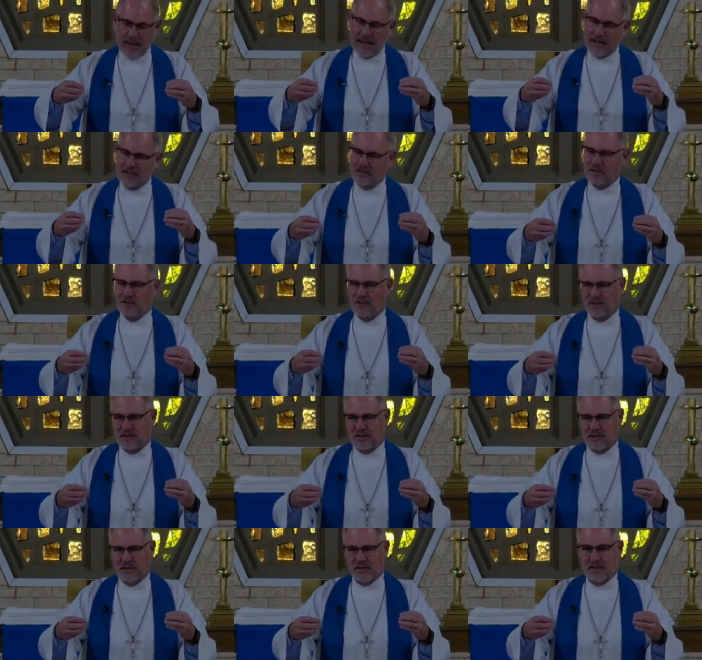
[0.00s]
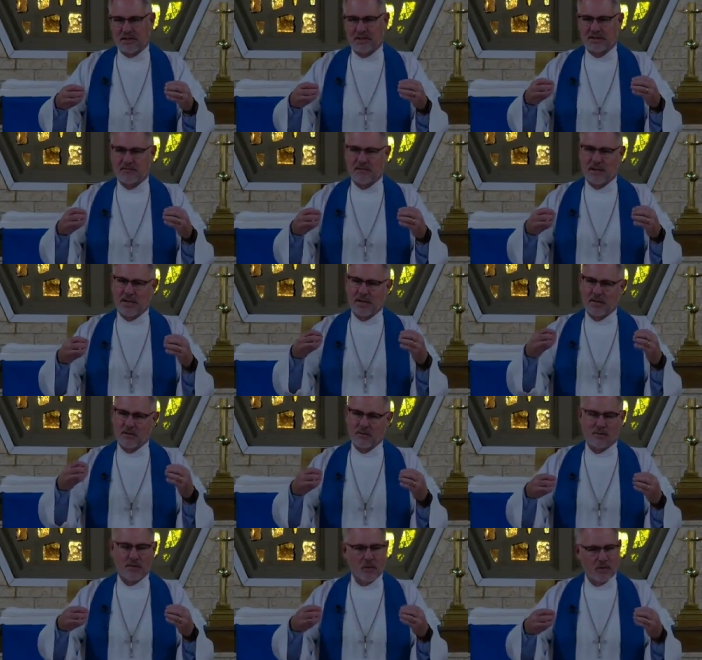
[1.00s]
I actually see is my
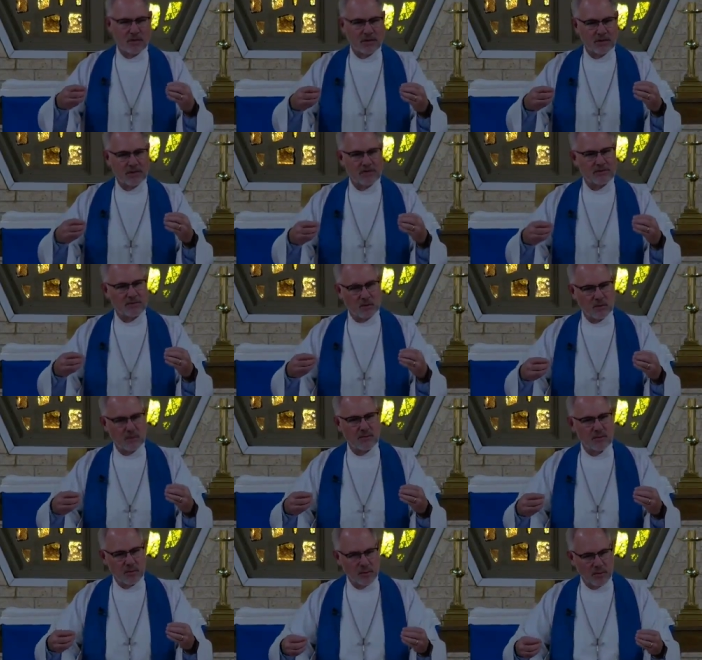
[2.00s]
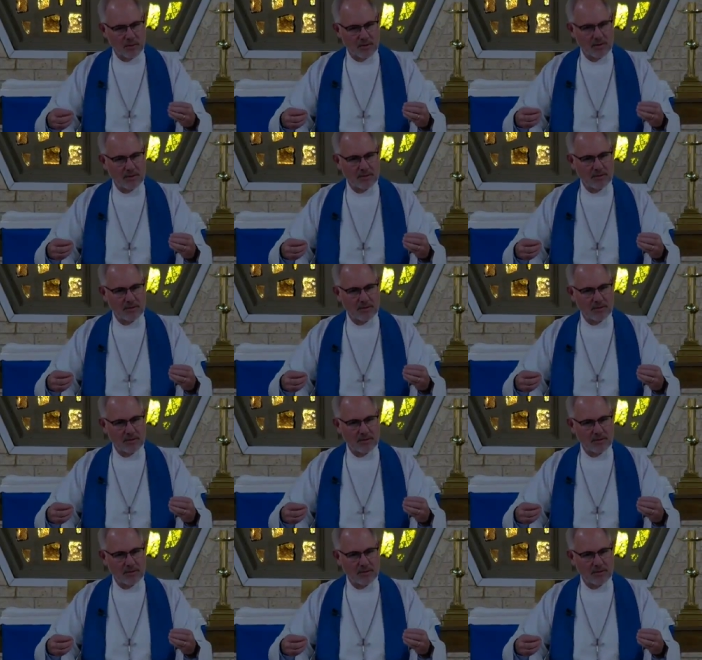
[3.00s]
own brokenness more and more.